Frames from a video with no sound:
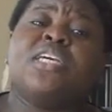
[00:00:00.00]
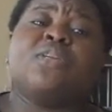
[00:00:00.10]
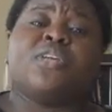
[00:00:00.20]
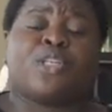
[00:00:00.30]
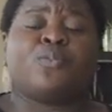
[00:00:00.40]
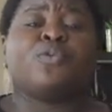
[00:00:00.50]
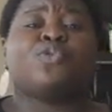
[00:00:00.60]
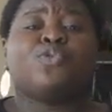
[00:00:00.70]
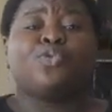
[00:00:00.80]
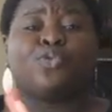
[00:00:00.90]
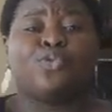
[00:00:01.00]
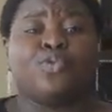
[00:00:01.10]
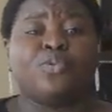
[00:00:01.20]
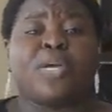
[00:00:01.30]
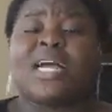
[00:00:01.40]
It will expose you to
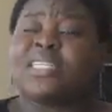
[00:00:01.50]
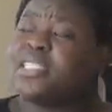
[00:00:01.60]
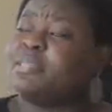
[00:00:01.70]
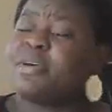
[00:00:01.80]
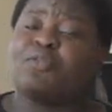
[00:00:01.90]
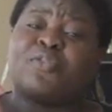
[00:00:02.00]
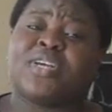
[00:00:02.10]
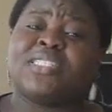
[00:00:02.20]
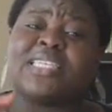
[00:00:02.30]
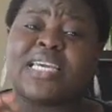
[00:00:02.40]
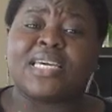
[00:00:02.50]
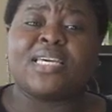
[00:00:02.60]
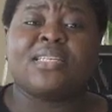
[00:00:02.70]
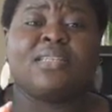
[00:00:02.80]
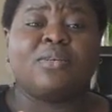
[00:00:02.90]
you. Actually, my friend
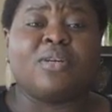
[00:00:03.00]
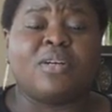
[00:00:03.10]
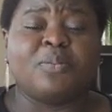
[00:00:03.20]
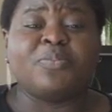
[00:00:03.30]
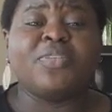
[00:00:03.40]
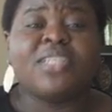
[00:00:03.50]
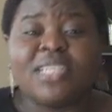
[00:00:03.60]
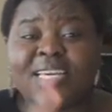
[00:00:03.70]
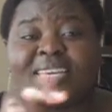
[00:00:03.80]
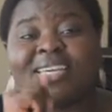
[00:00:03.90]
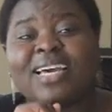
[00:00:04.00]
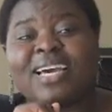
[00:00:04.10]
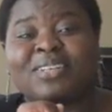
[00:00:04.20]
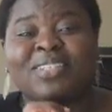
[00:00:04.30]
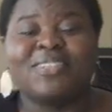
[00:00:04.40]
Lea,
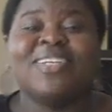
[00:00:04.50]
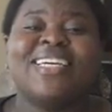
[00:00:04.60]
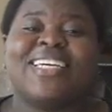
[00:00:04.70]
how are you?